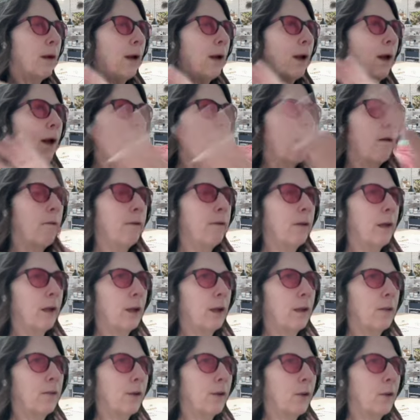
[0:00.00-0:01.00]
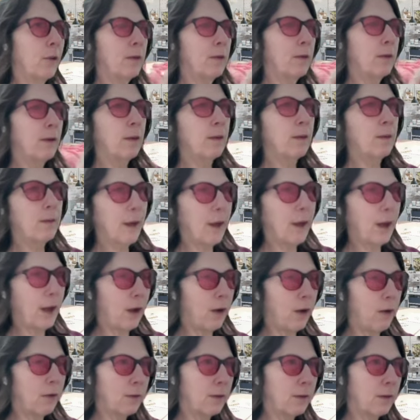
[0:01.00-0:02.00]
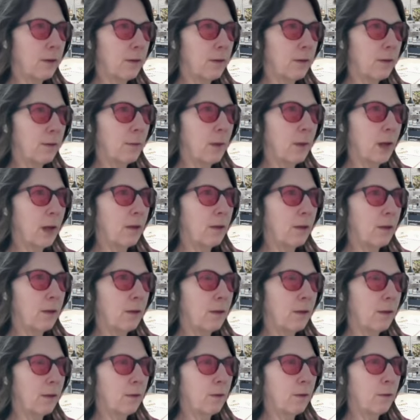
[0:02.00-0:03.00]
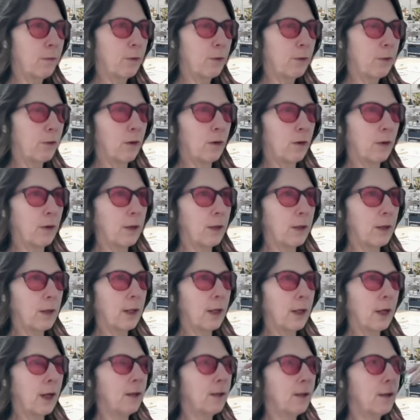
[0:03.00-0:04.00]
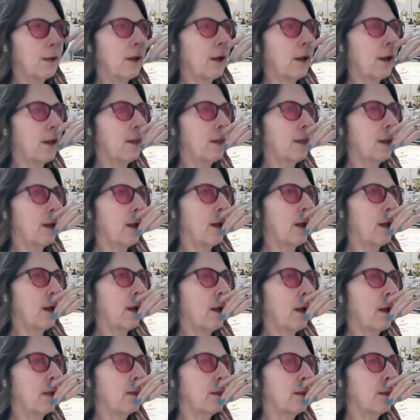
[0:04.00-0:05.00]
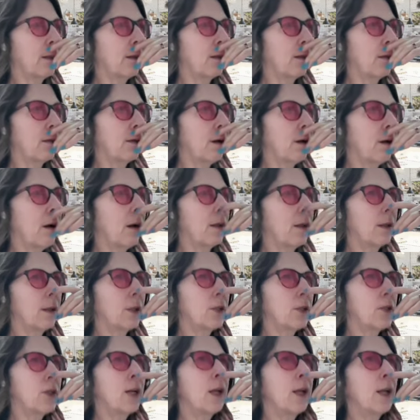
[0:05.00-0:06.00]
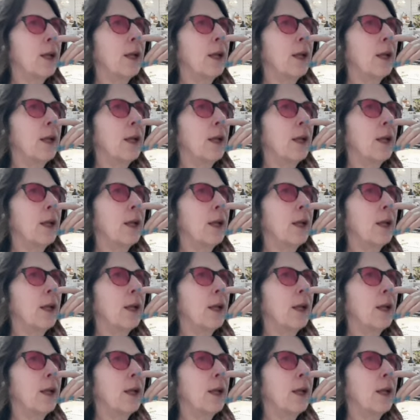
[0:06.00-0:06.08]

to heaven, so it was in this house, this fraternity at the college,